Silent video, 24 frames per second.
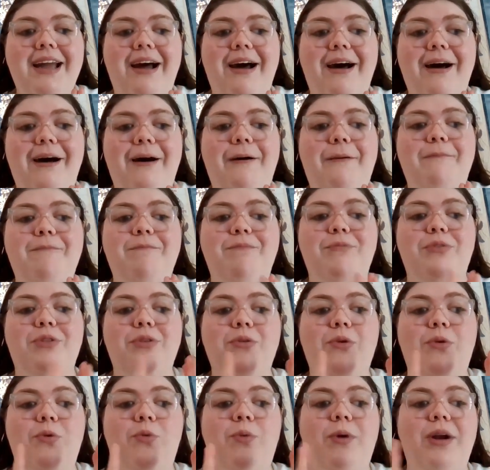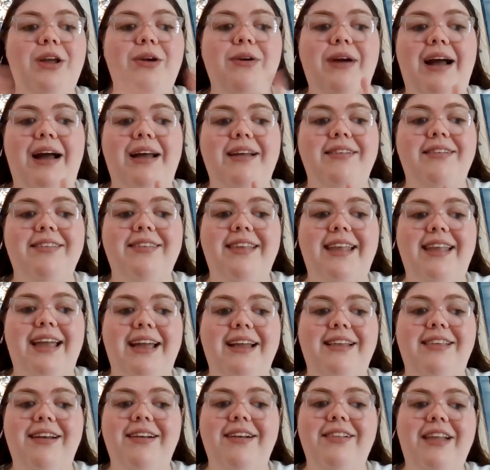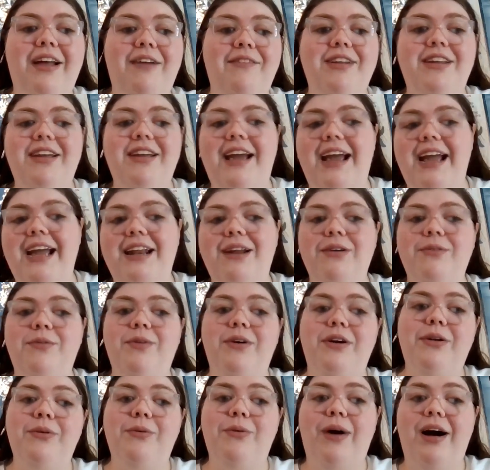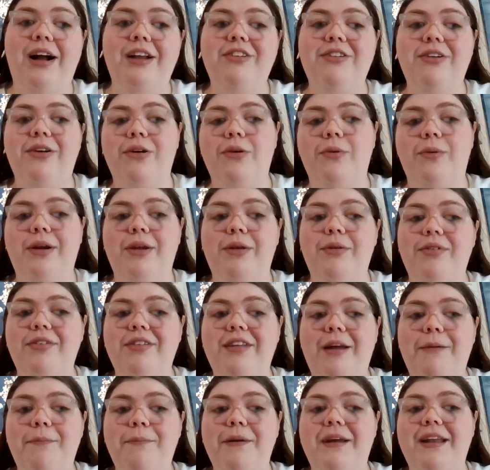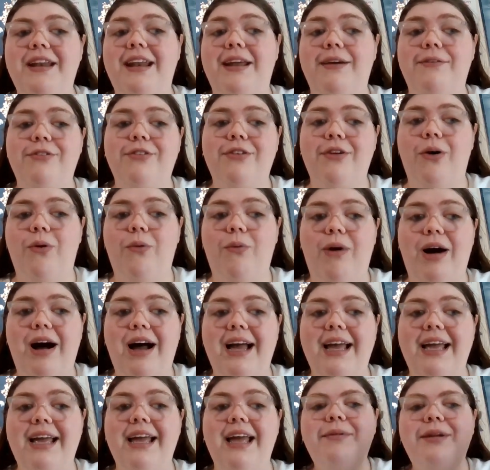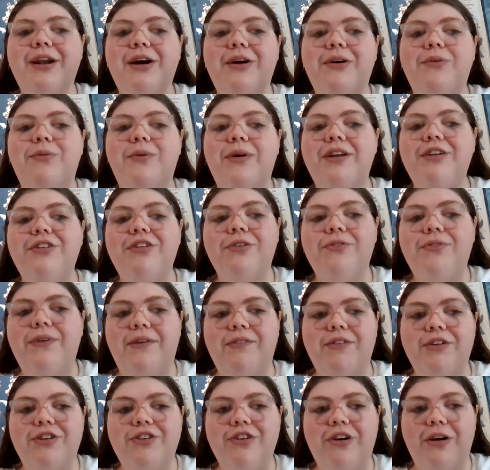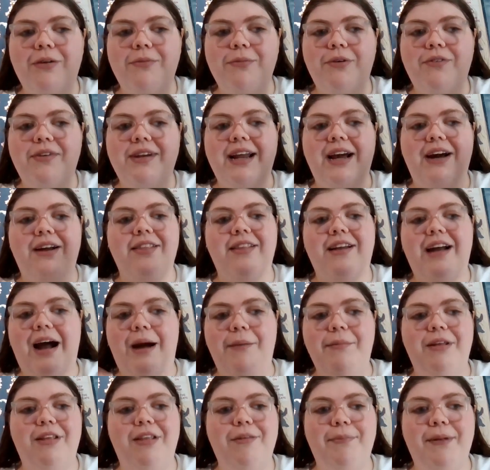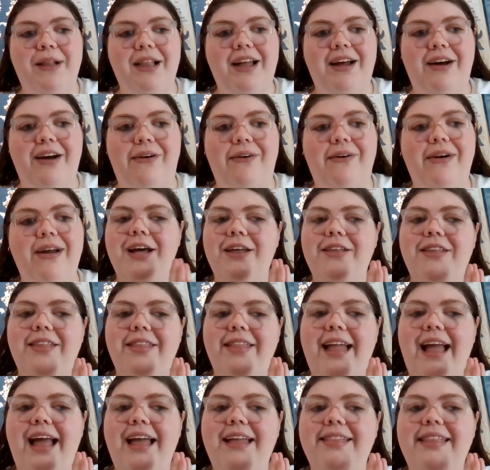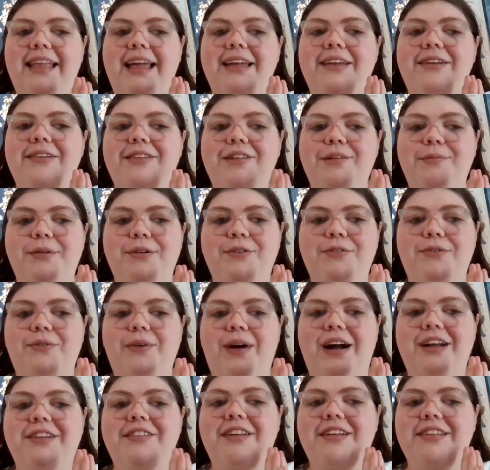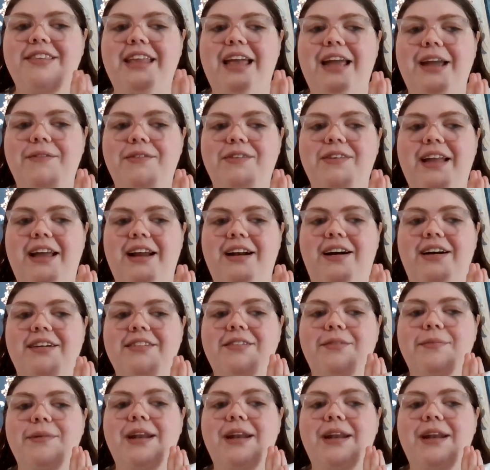What do you guys think? Do you love it? Do you hate it? Will you watch it or will you skip it? And if so, why? Let me know, what is your favorite shark movie down in the comments below. But other than that, thank you so much for watching. Thank you for staying awesome.